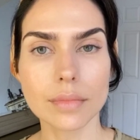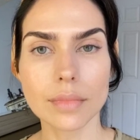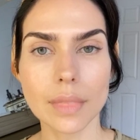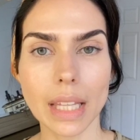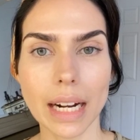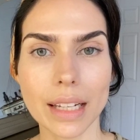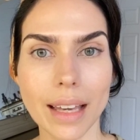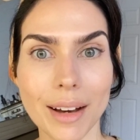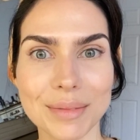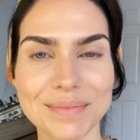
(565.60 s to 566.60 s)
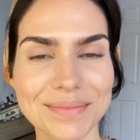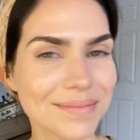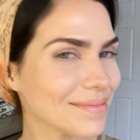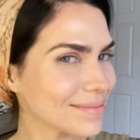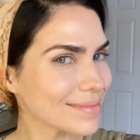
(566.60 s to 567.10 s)
There you go.
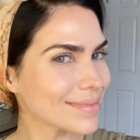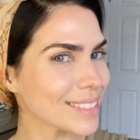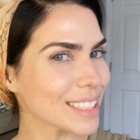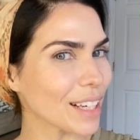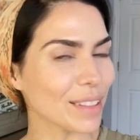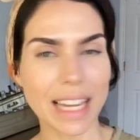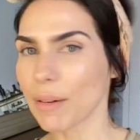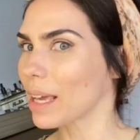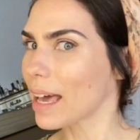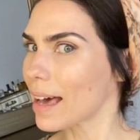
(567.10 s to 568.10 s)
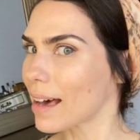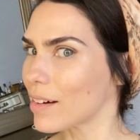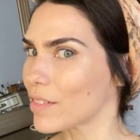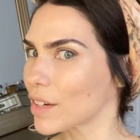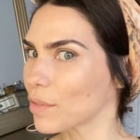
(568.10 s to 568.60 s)
So now we have
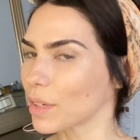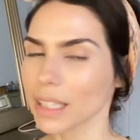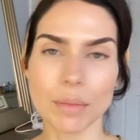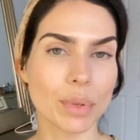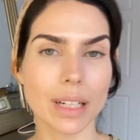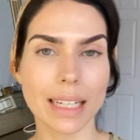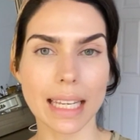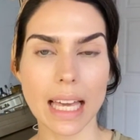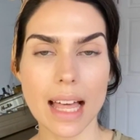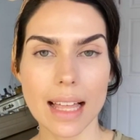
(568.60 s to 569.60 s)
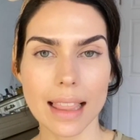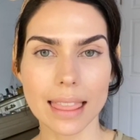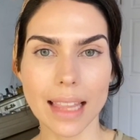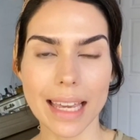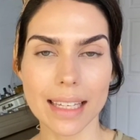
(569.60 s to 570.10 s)
a really pretty
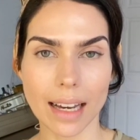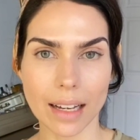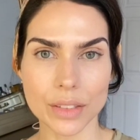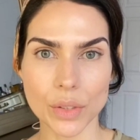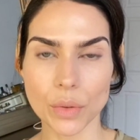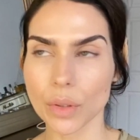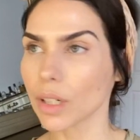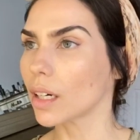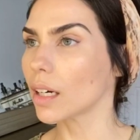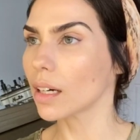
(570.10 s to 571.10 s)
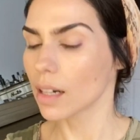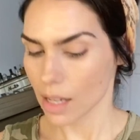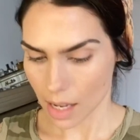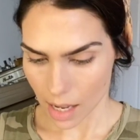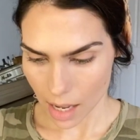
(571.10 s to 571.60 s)
light contour,
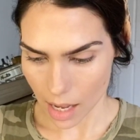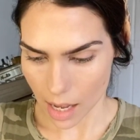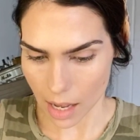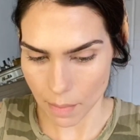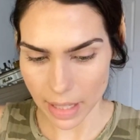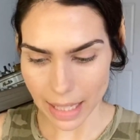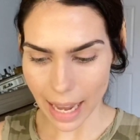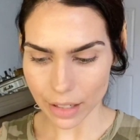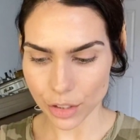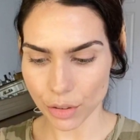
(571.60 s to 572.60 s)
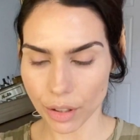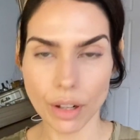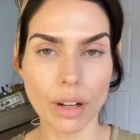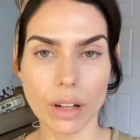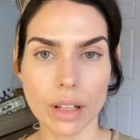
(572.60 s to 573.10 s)

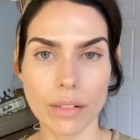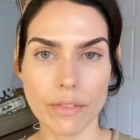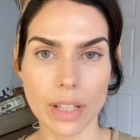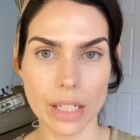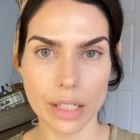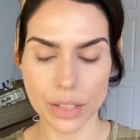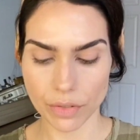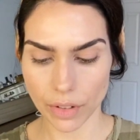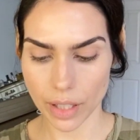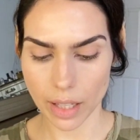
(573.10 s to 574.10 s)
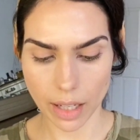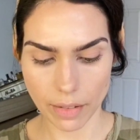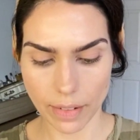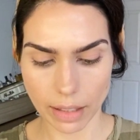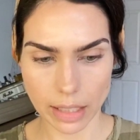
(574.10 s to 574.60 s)
natural finish for the
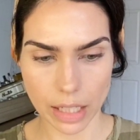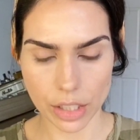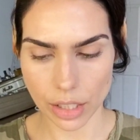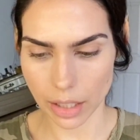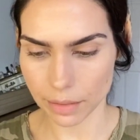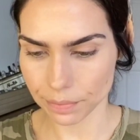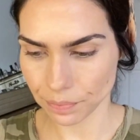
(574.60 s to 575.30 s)
foundation.